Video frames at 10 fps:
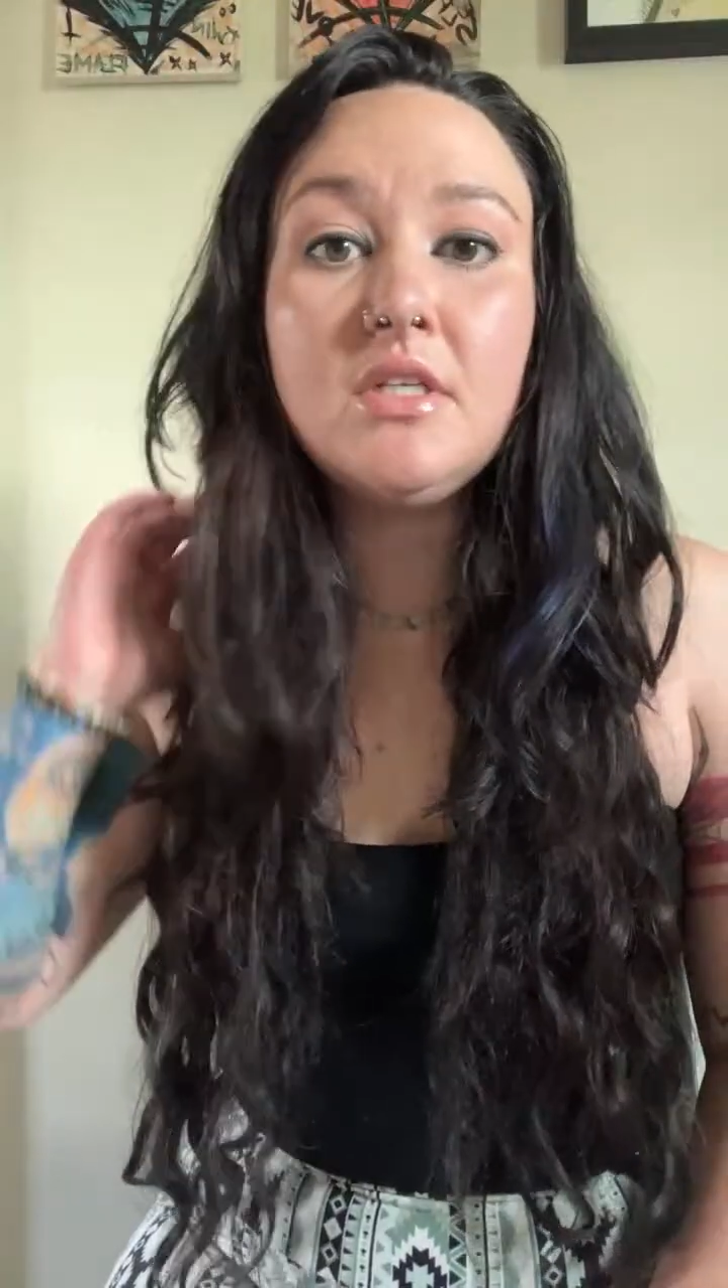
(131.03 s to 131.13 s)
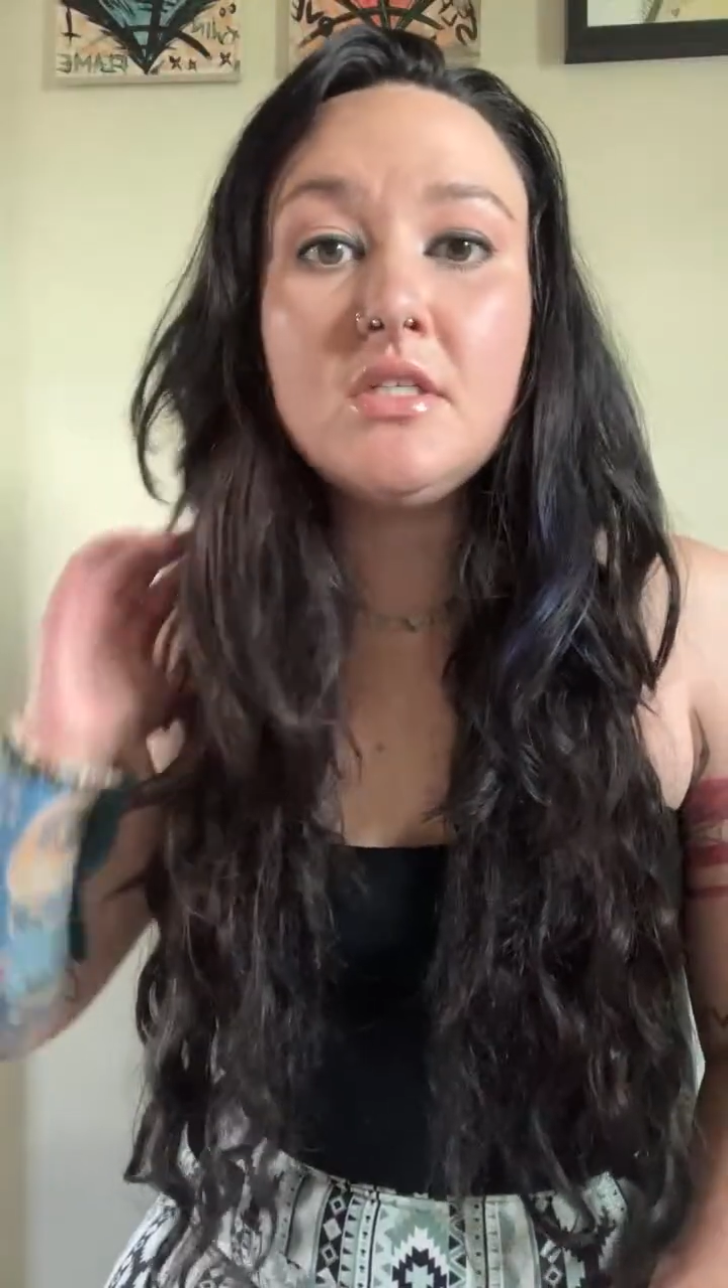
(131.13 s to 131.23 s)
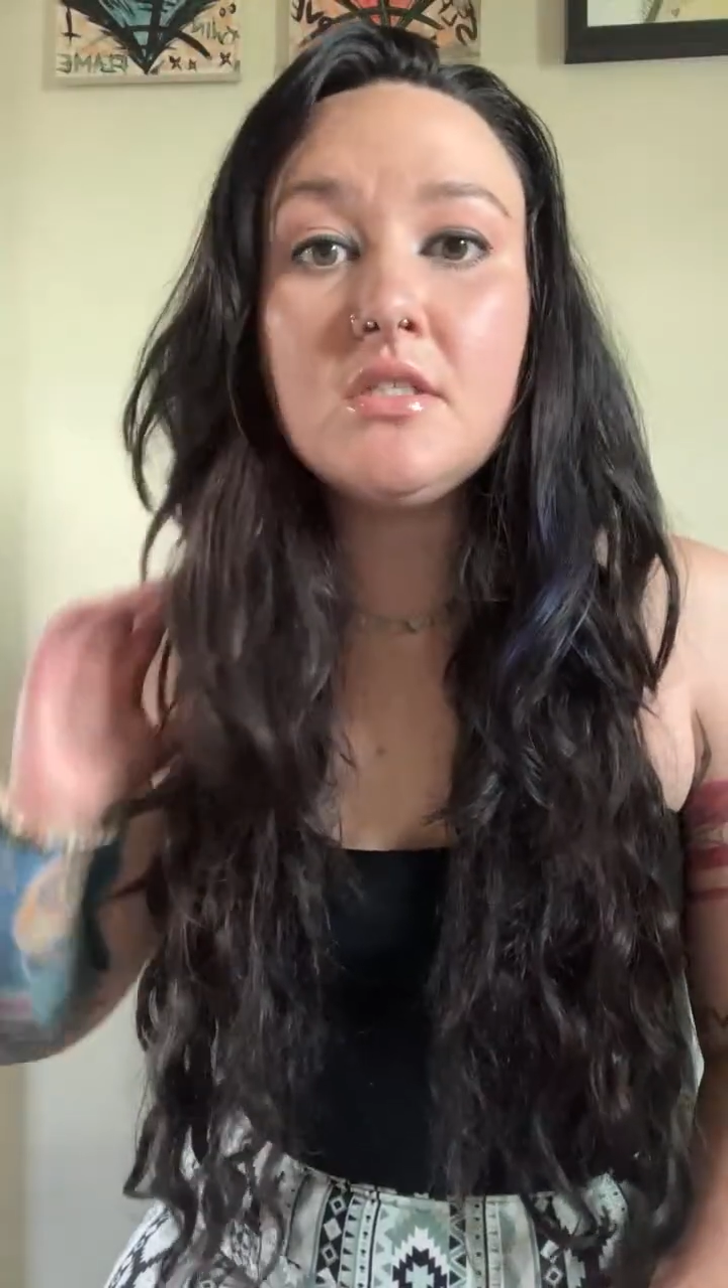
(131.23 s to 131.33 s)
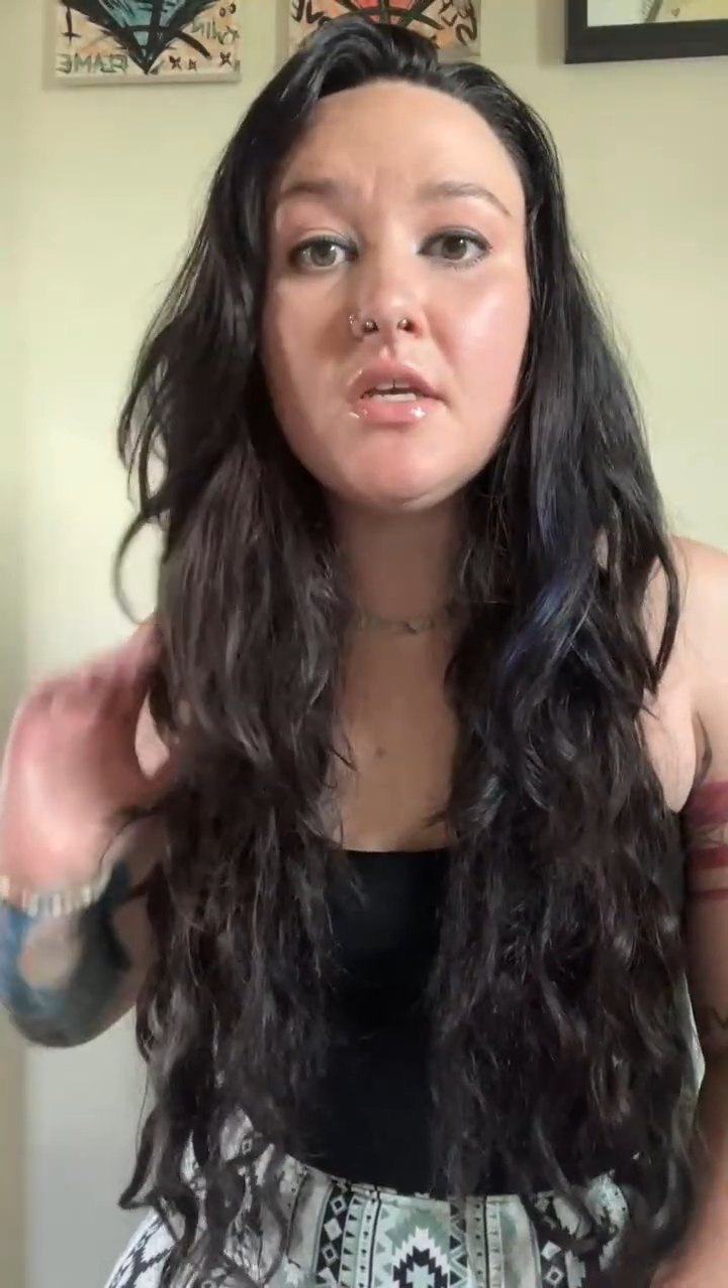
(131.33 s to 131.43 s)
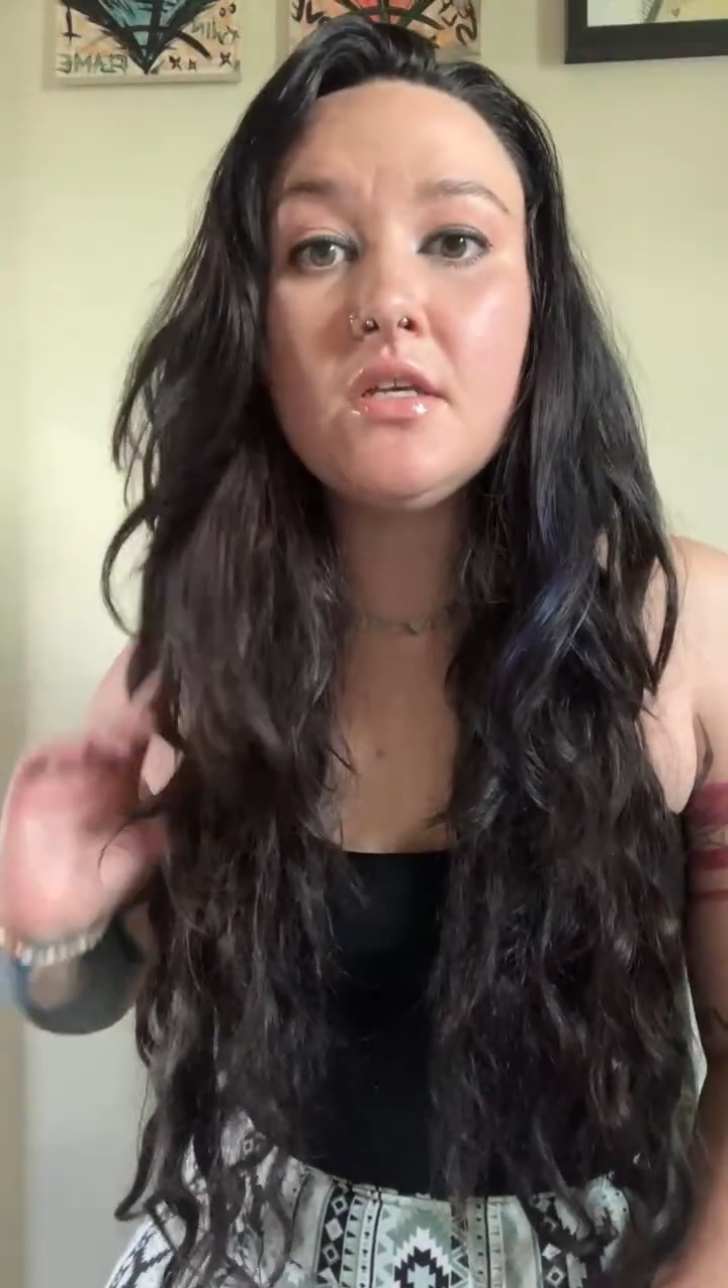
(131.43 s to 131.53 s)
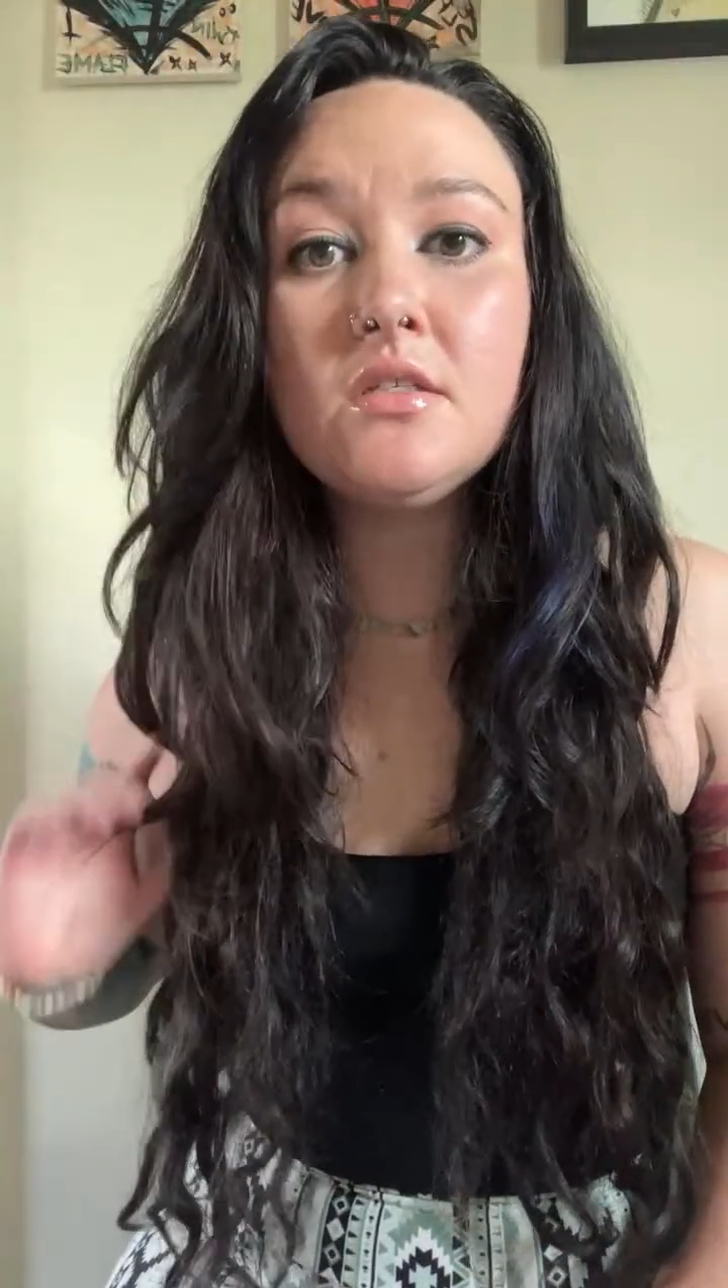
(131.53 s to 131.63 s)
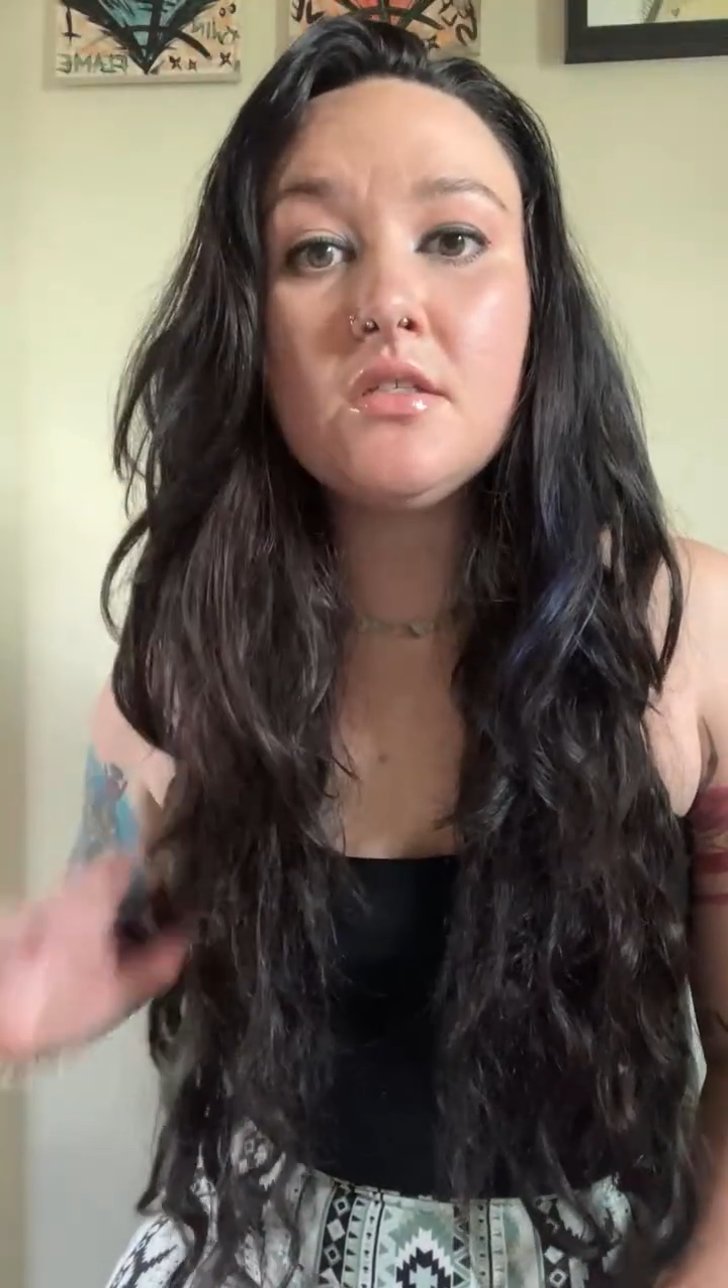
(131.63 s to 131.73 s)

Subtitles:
needs it.